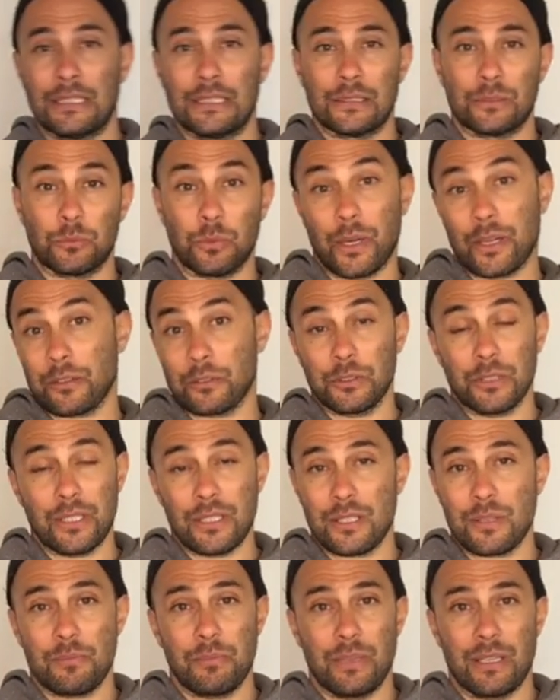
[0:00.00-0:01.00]

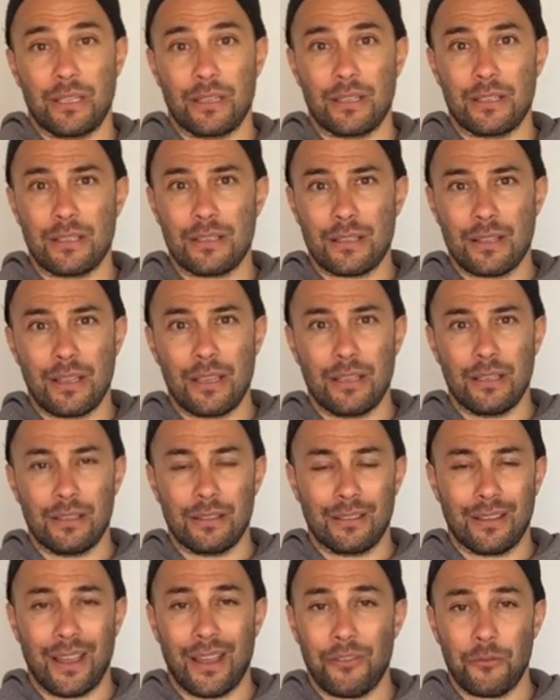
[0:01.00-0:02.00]
rudderless because they
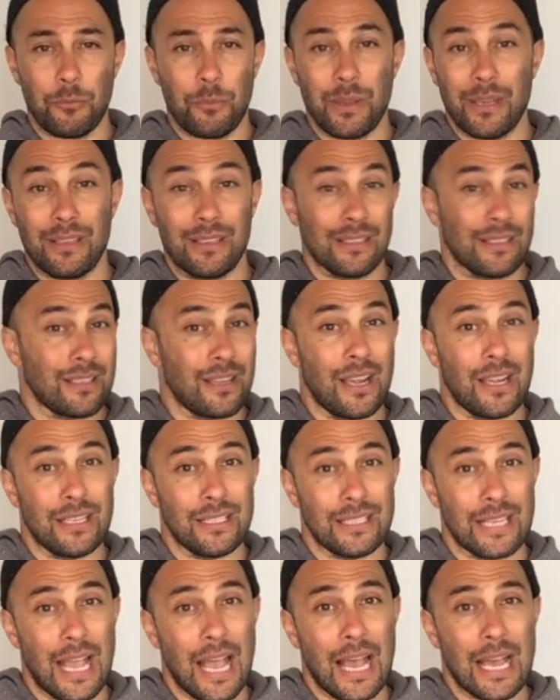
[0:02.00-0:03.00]
haven't been assigned
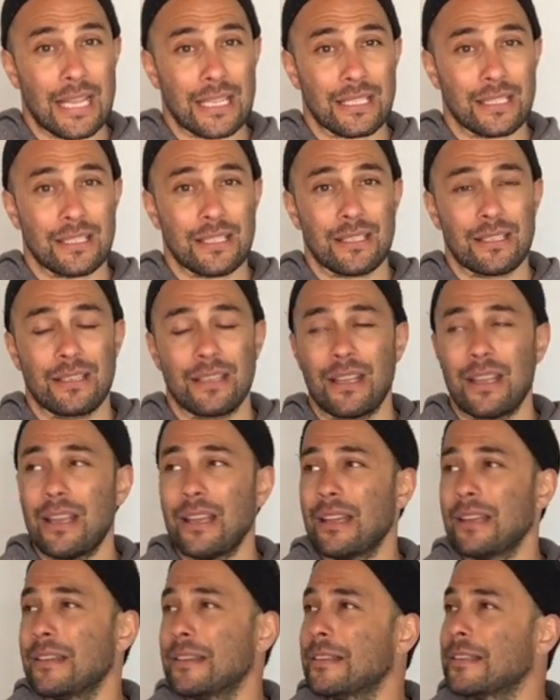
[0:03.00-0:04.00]
tasks.
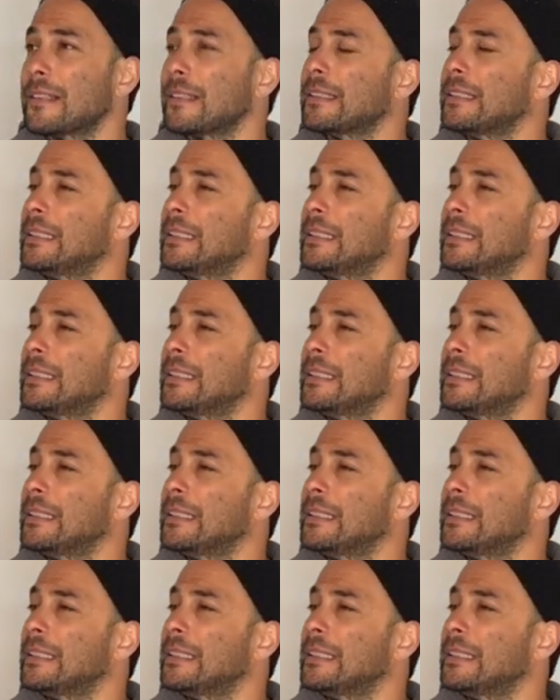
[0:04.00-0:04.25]
And